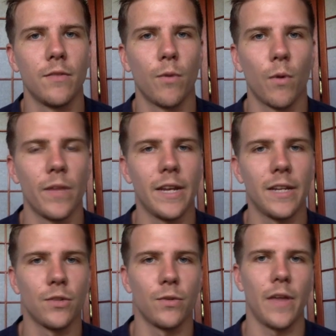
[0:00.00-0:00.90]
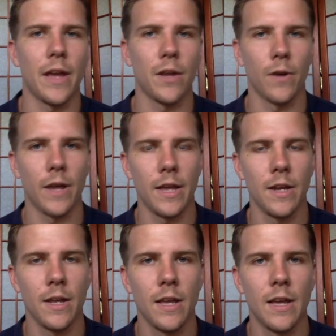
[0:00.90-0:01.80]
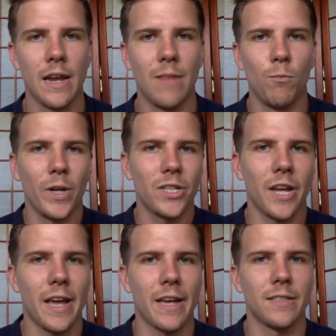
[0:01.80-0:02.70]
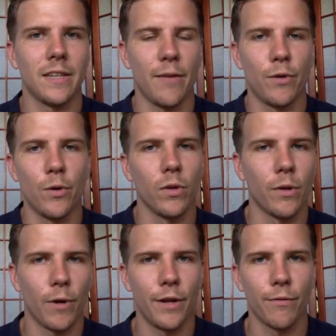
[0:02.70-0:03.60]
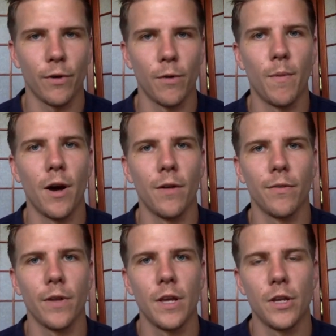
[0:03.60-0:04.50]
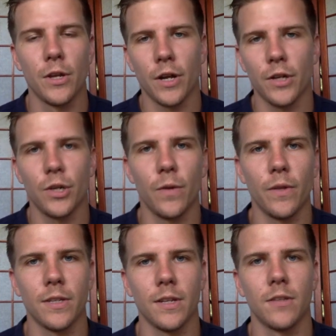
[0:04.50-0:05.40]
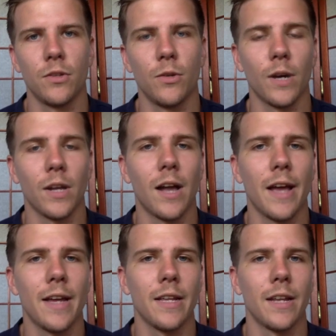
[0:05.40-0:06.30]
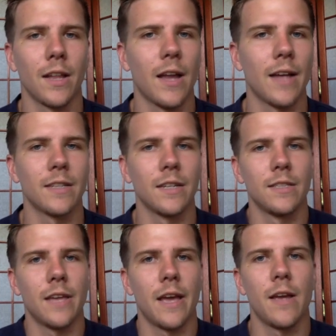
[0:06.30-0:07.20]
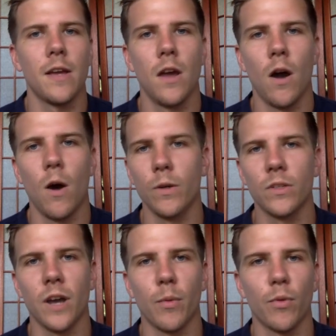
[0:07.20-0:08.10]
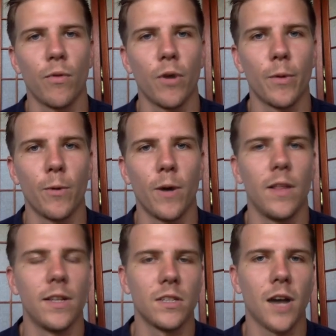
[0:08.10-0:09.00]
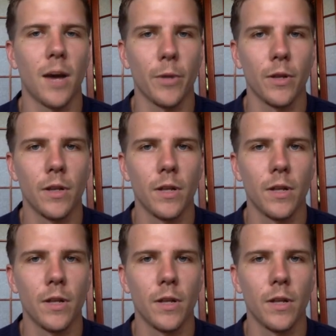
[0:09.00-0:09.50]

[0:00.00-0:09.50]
for the industry that you're in. And in which case, if you only run it for a month, you're going to show this to a client and the client's going to say, oh, it's not performing well, let's stop it.